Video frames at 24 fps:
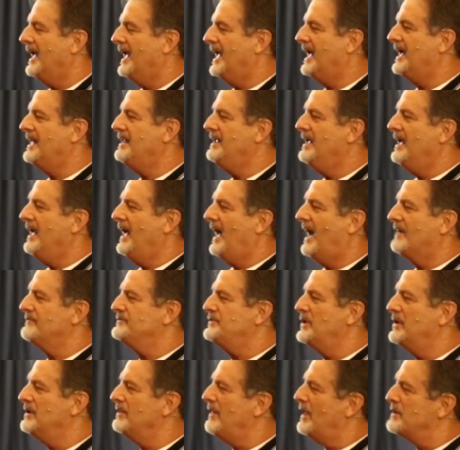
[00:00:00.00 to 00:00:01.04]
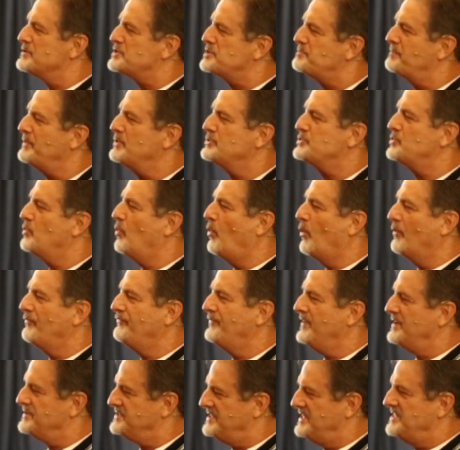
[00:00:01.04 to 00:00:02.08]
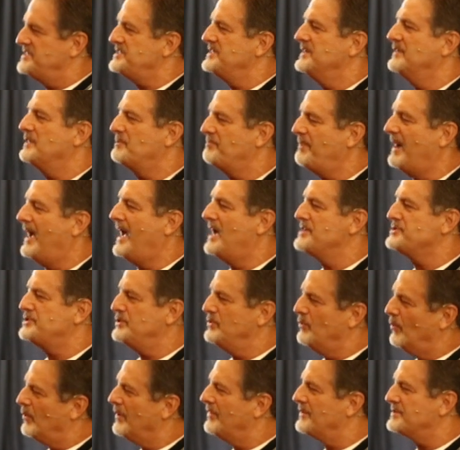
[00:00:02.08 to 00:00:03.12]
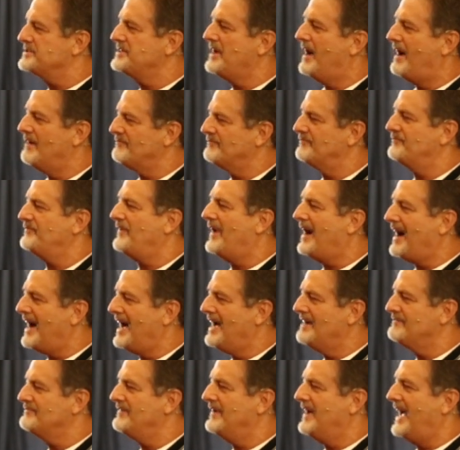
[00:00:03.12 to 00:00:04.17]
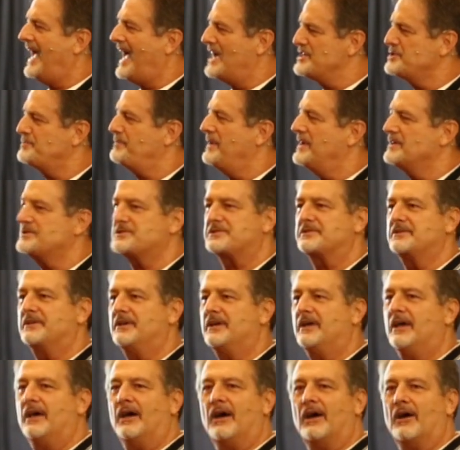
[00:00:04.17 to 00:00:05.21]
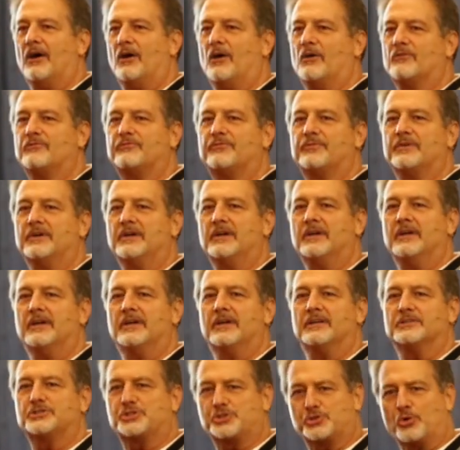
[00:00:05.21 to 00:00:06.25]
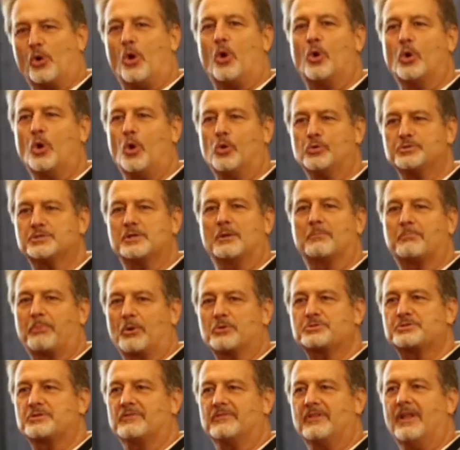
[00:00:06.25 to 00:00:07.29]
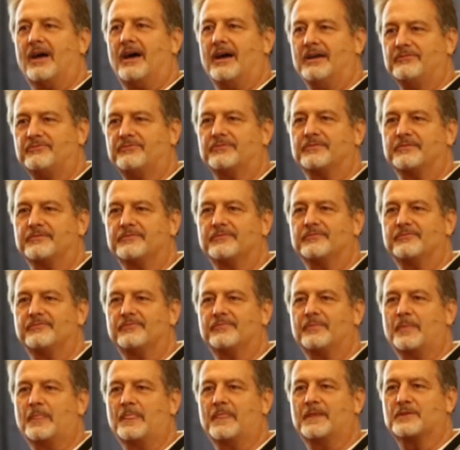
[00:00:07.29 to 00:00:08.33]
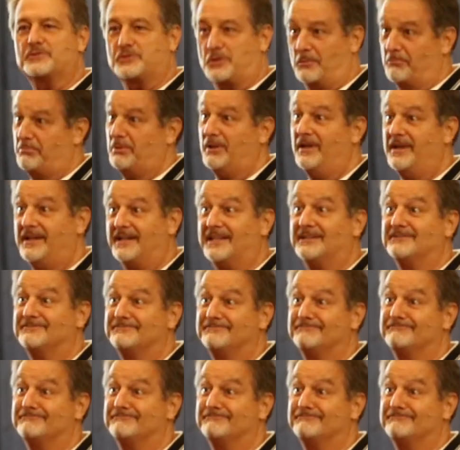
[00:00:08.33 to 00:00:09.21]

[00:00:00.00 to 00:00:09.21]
And I've done a lot of spiritual warfare teaching in the past. You know, one of the top 5 aspects of strongholds in a person's life is complaining.